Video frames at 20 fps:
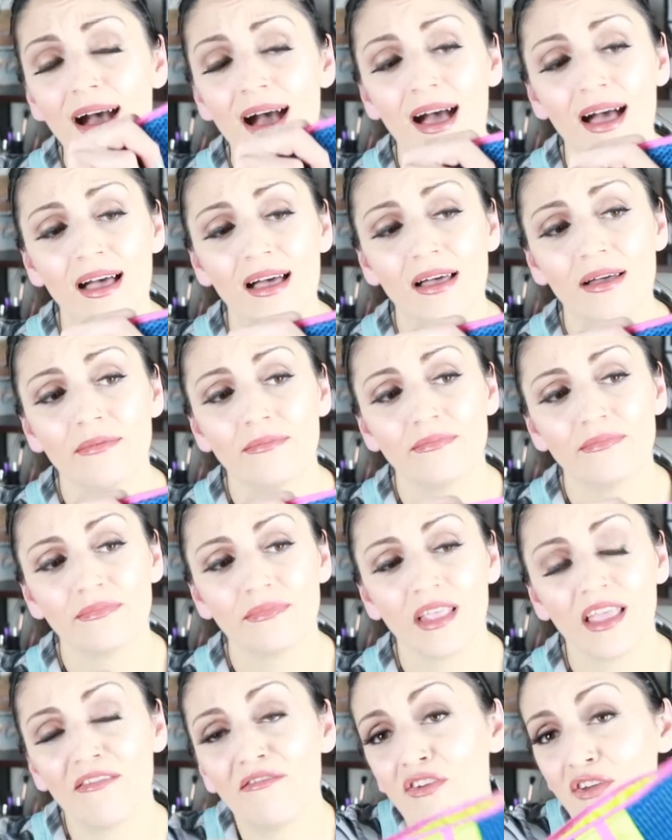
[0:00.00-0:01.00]

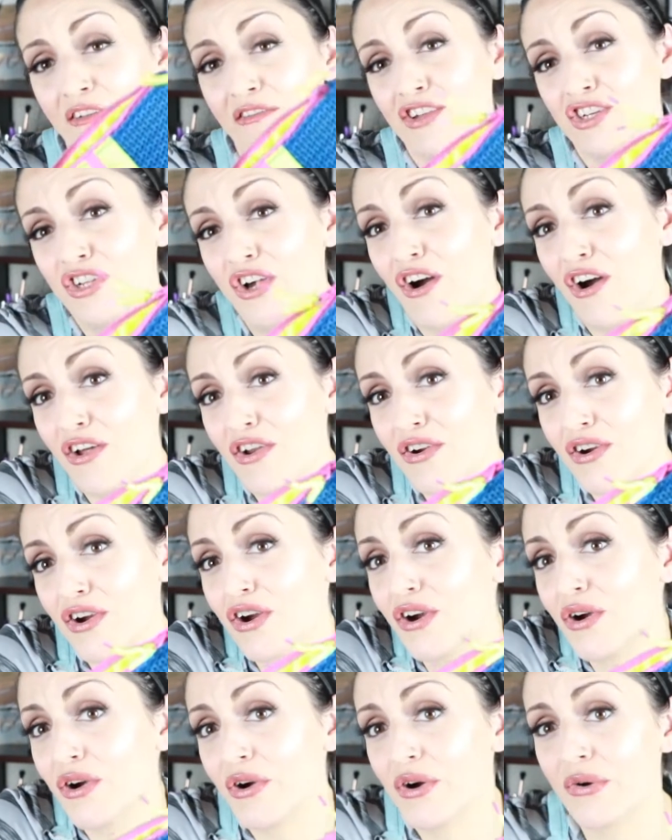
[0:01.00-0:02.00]
If you have a
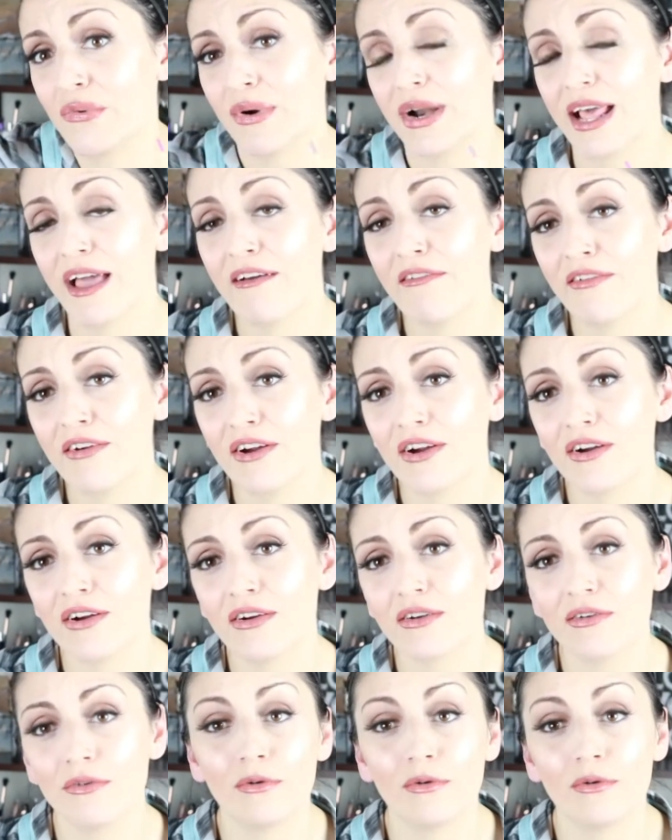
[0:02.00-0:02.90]
daughter or whatever,